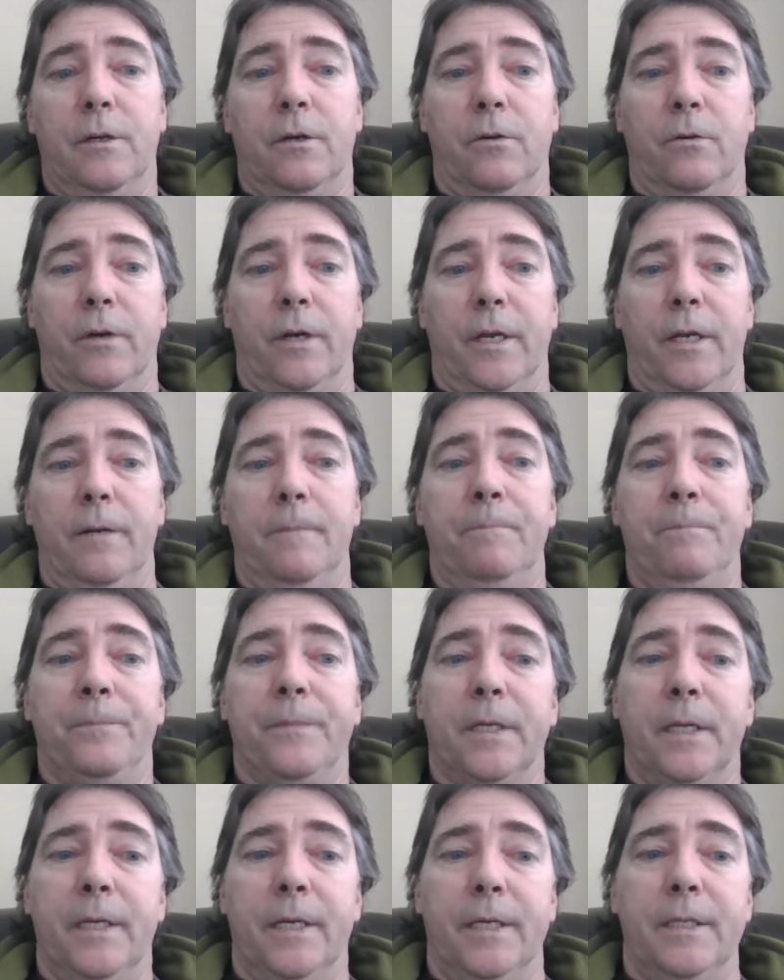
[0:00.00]
All right.
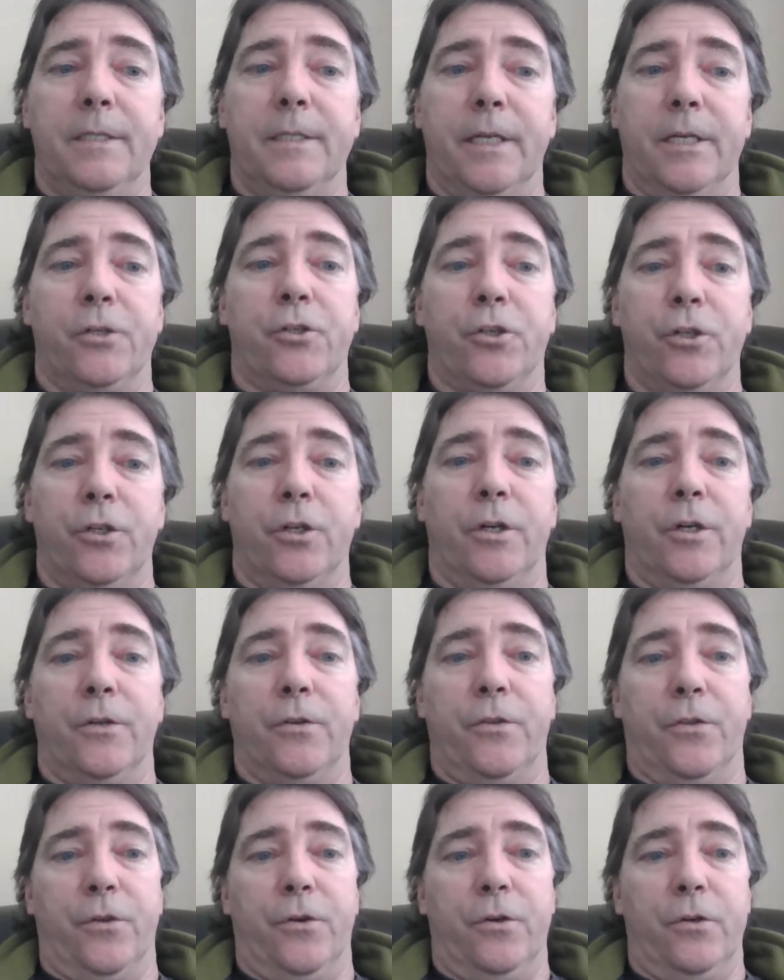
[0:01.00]
In addition,
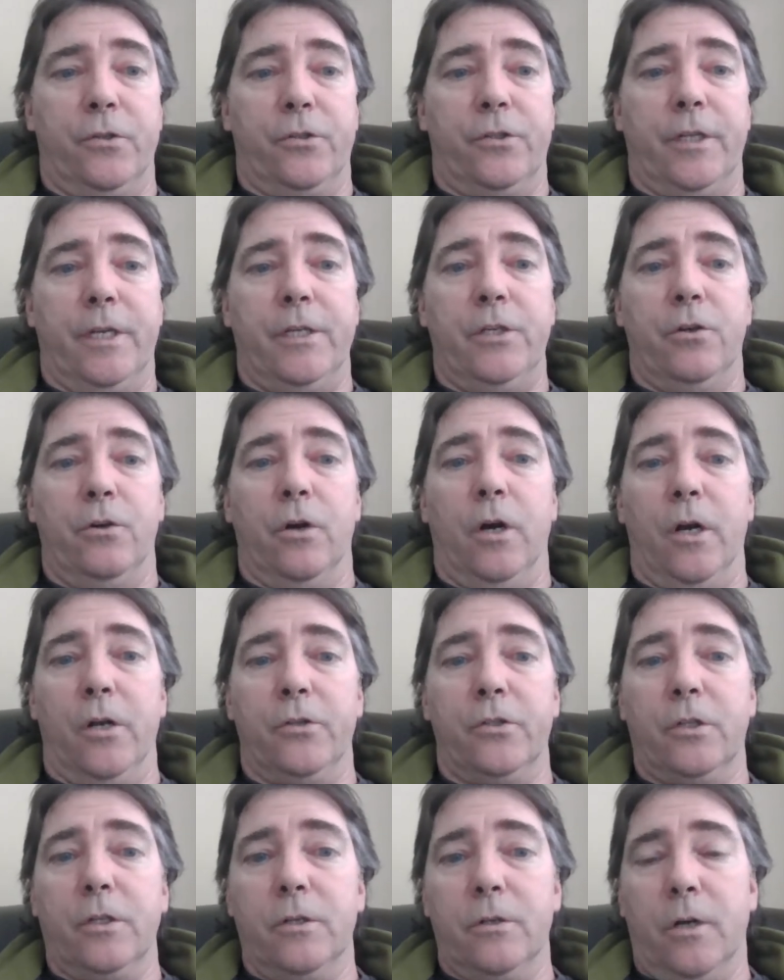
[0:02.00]
on Thursday, you're
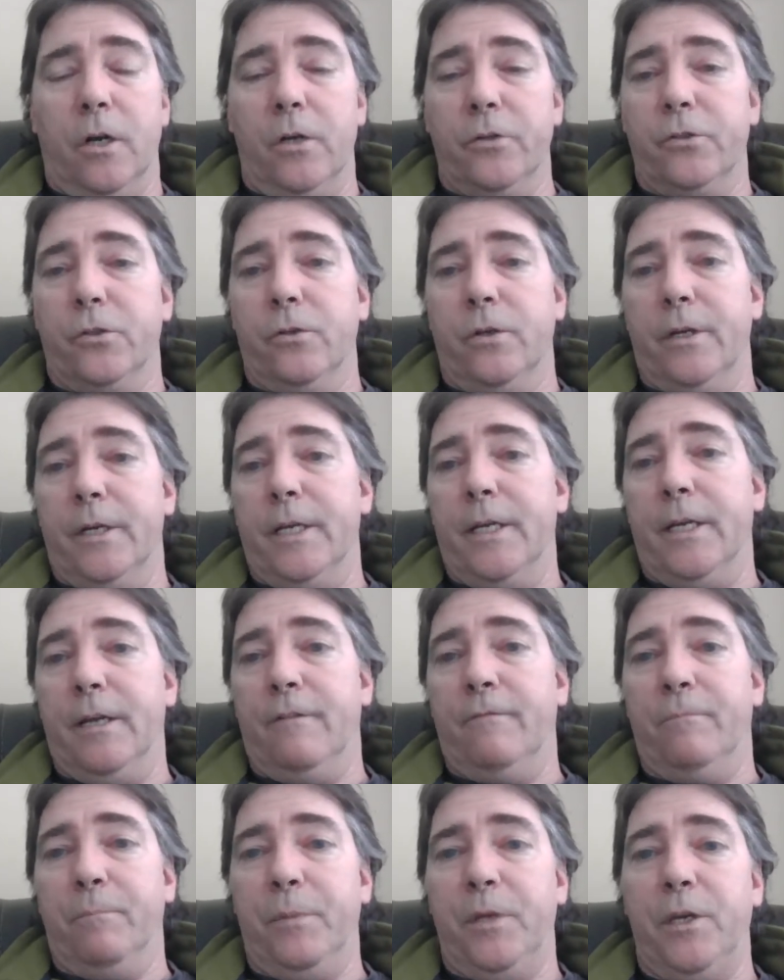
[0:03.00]
also going to
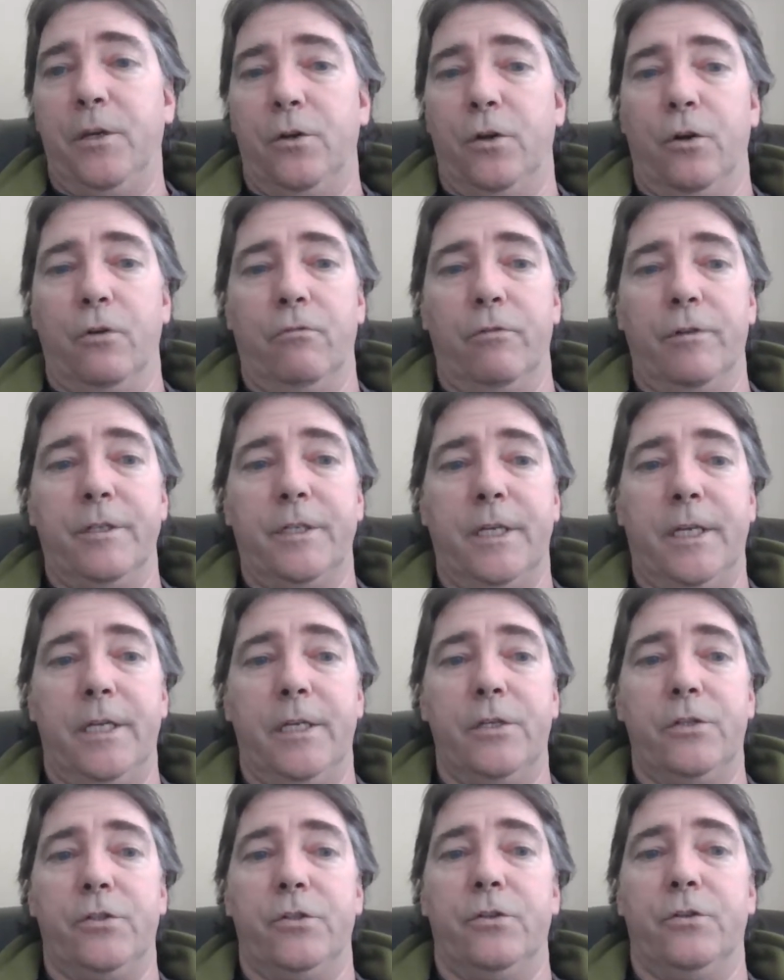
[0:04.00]
have peer
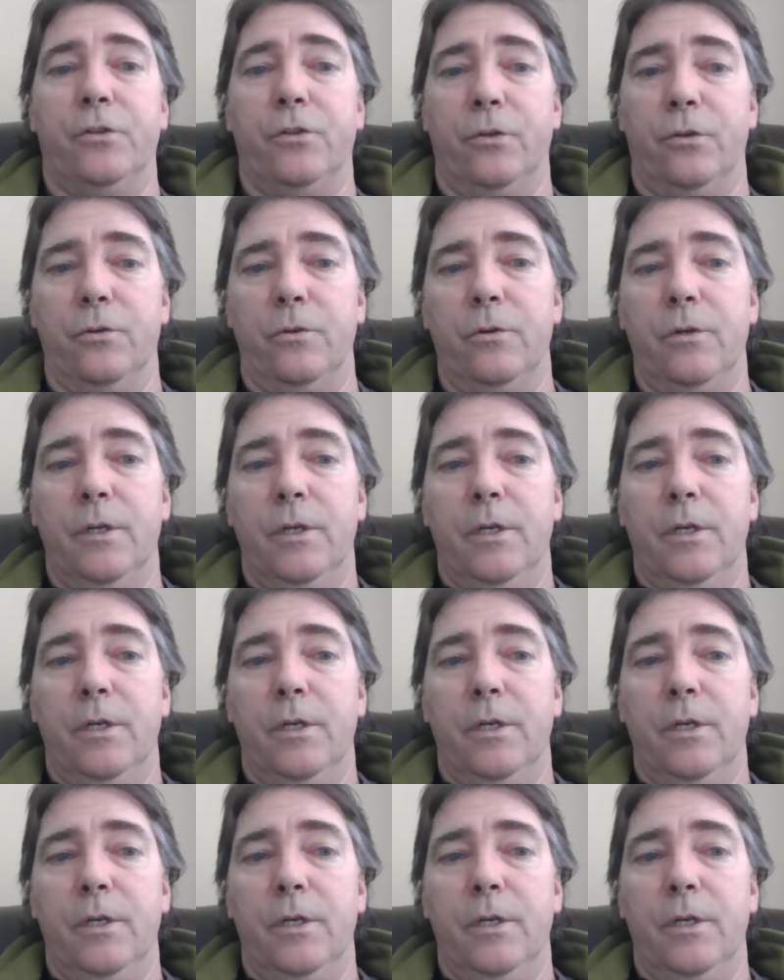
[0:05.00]
critiques due.